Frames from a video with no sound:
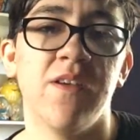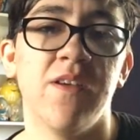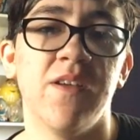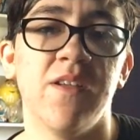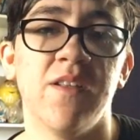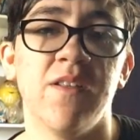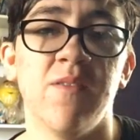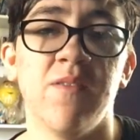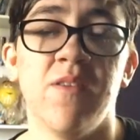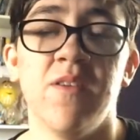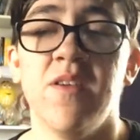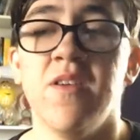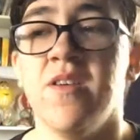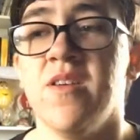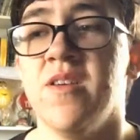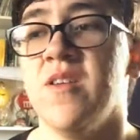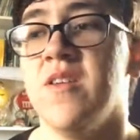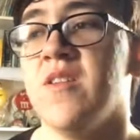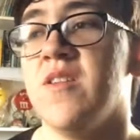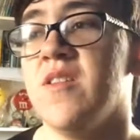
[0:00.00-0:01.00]
and
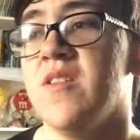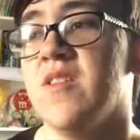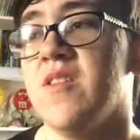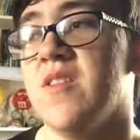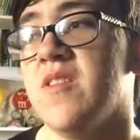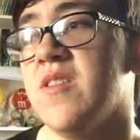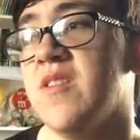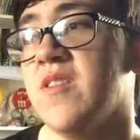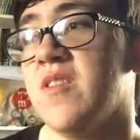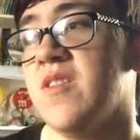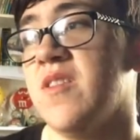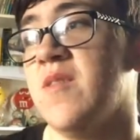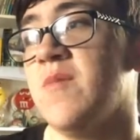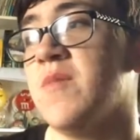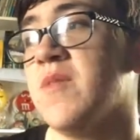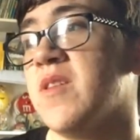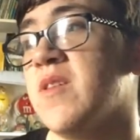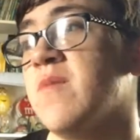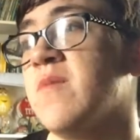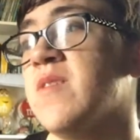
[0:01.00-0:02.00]

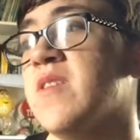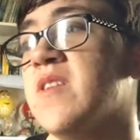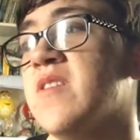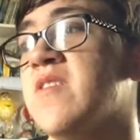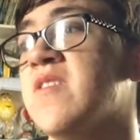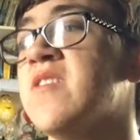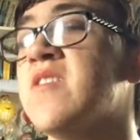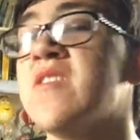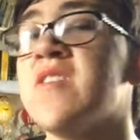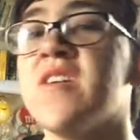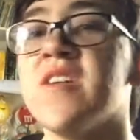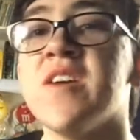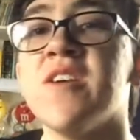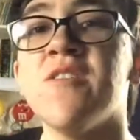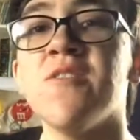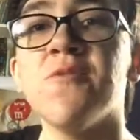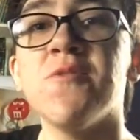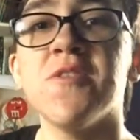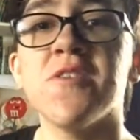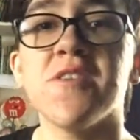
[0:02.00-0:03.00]
sometimes that's just not
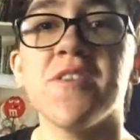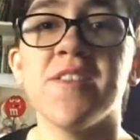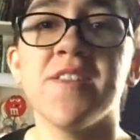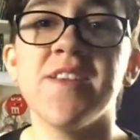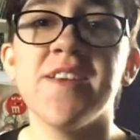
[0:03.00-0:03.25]
how it works.